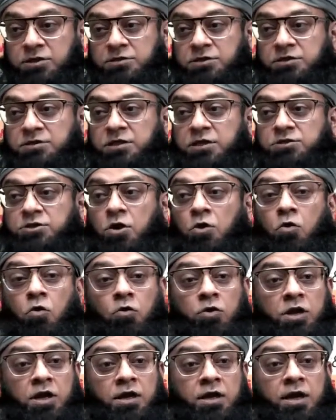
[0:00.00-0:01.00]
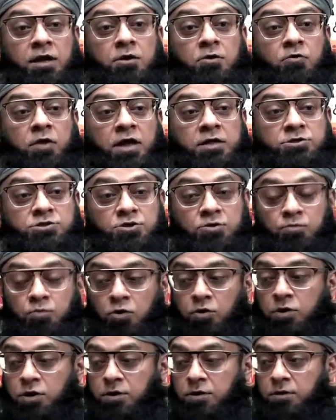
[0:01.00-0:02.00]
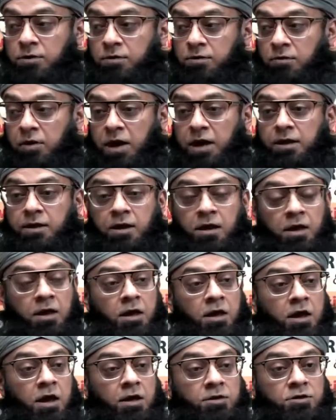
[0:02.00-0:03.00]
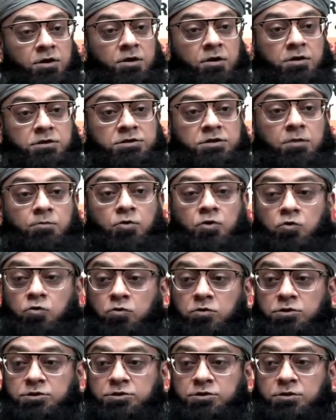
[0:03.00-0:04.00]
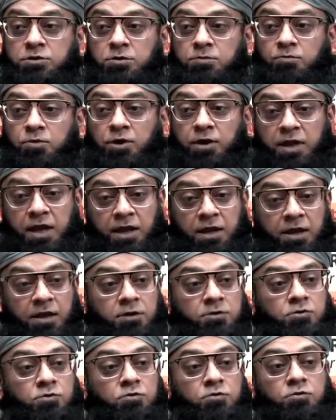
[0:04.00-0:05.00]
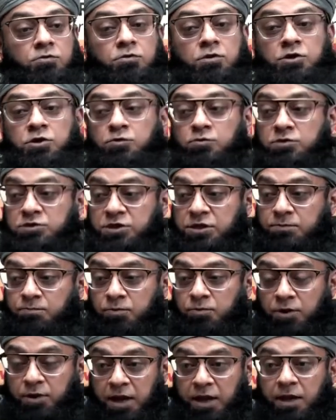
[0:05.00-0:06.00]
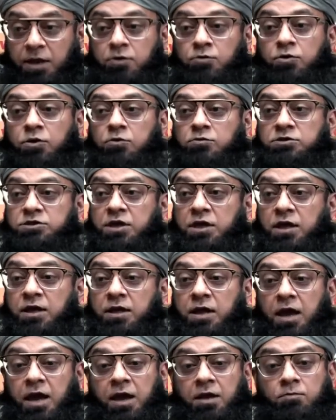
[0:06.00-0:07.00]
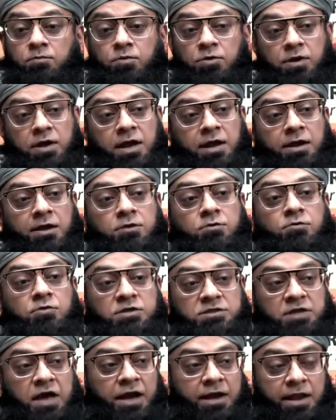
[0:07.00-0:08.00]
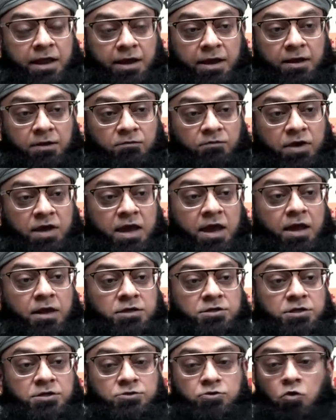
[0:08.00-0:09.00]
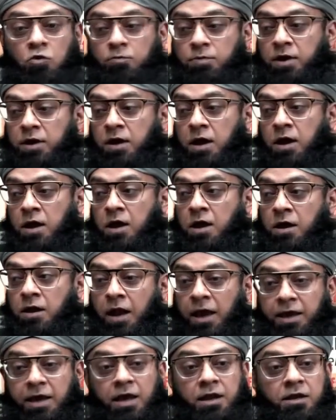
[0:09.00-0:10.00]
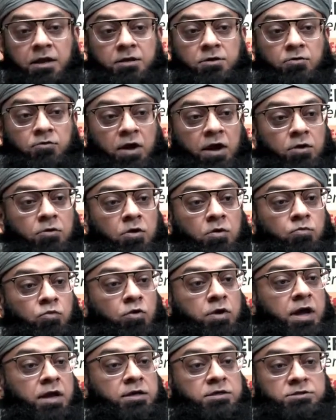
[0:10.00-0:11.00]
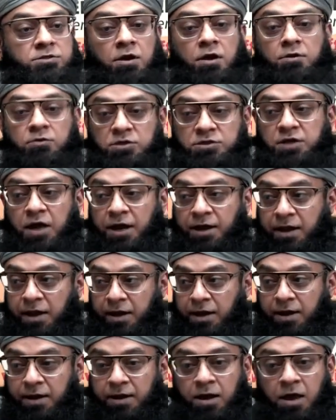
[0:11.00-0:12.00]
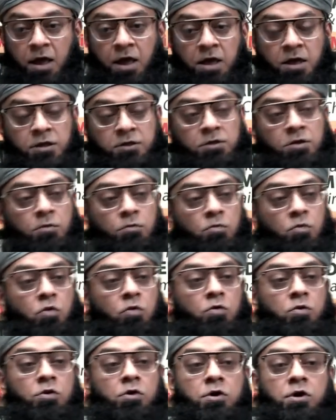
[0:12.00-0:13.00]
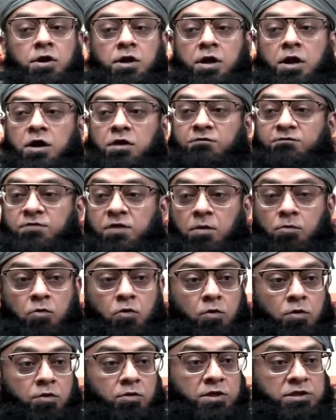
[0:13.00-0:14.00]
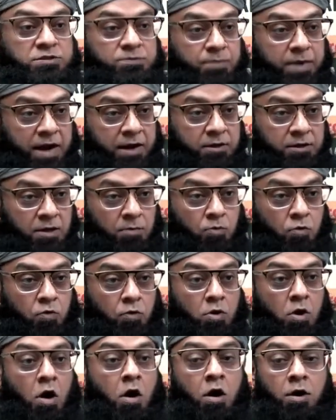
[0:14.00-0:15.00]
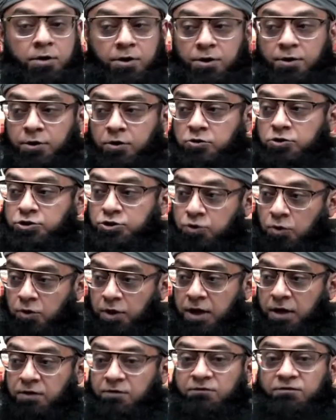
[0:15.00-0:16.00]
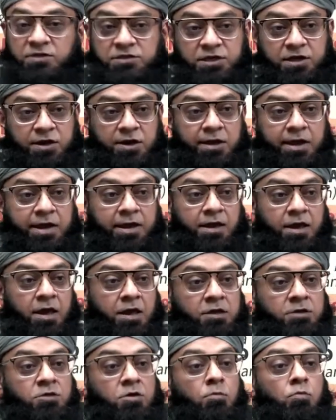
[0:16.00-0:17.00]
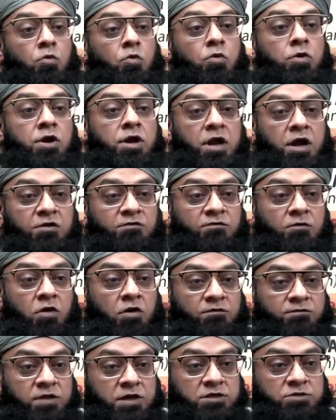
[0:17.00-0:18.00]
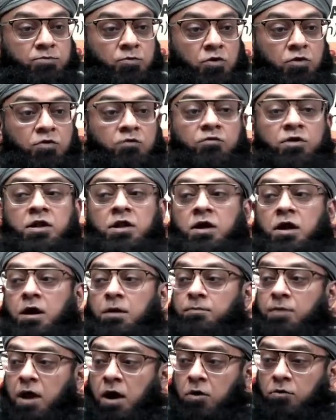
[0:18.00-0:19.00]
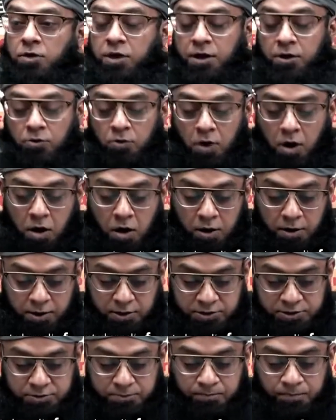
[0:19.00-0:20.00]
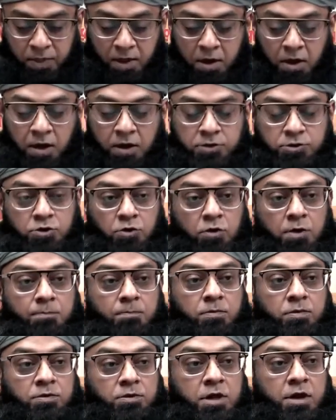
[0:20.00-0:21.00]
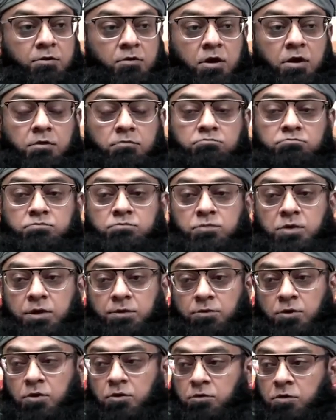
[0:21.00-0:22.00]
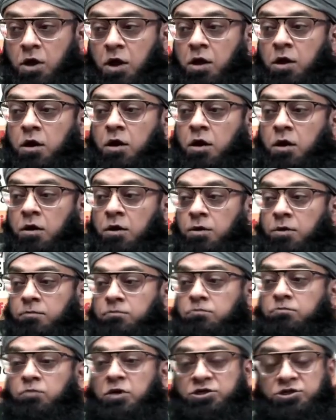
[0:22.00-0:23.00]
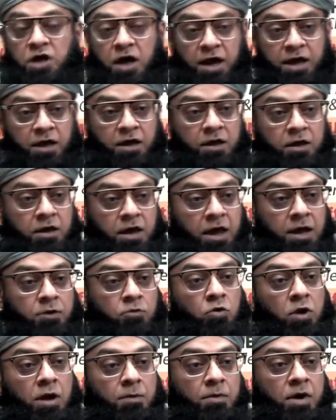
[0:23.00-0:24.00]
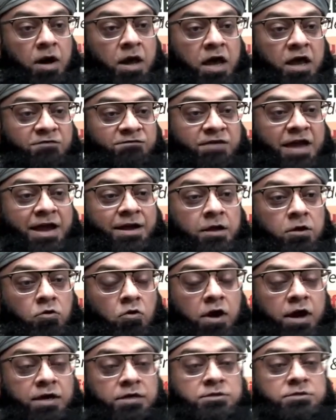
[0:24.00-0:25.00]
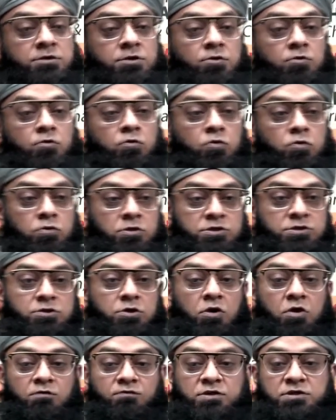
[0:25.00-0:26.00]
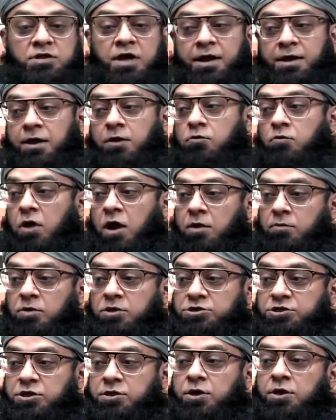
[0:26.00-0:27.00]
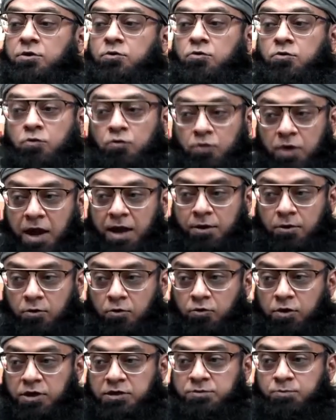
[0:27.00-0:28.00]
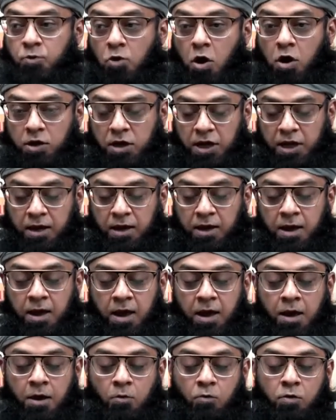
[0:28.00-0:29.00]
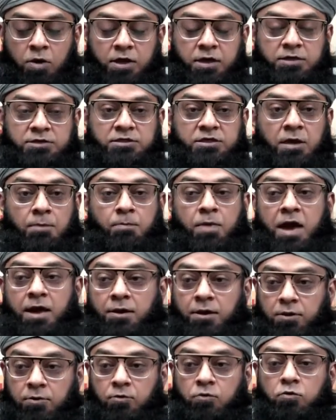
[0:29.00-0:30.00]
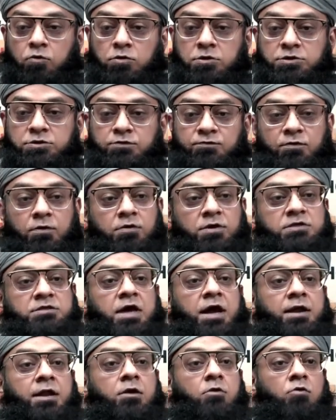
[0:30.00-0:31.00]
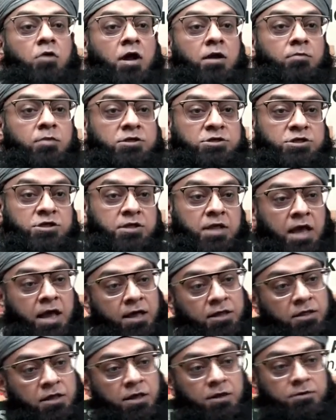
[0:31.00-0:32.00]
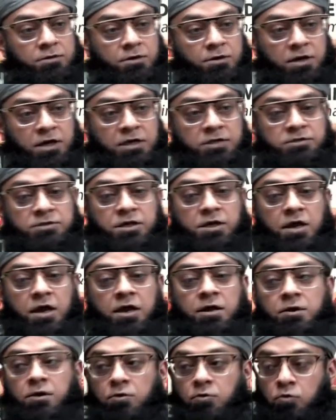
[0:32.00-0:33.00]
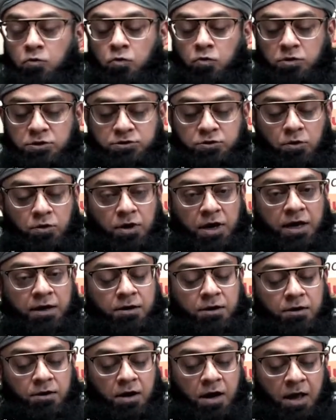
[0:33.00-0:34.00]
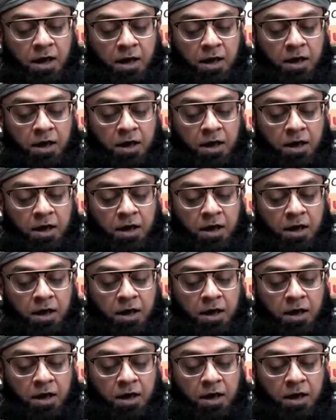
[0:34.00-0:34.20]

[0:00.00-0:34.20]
this is such a holy and grandeur book, right? There are some rules pertaining to use it, pertaining to using it, and pertaining to reciting it. We can't just open like any other regular book and start reciting it. The more love, the more respect, the more honor you show it physically, the more love of this book will come down in your hearts. So there are, you know, mashayikh and ulama have categorized the rules of reciting Quran Majeed into two categories broadly. One is the apparent rules for reciting Quran Majeed, and the other is the inner rules or inner